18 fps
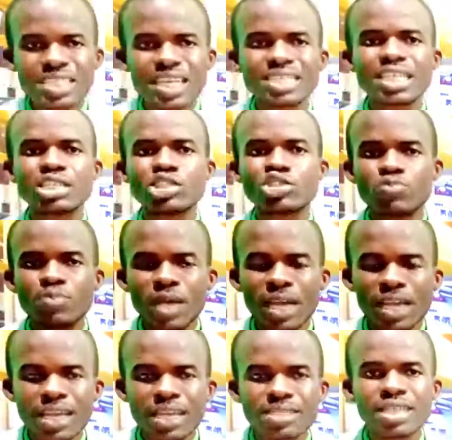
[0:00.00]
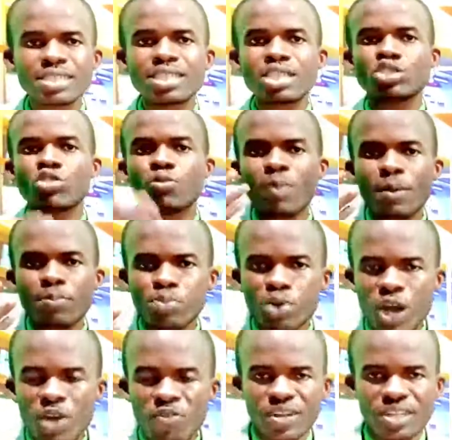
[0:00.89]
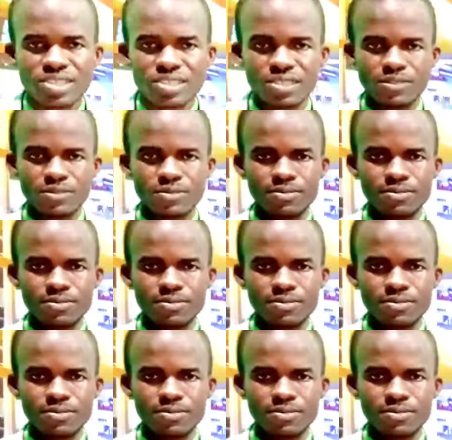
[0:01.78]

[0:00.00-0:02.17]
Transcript: is a, uh, is, is a super prophet.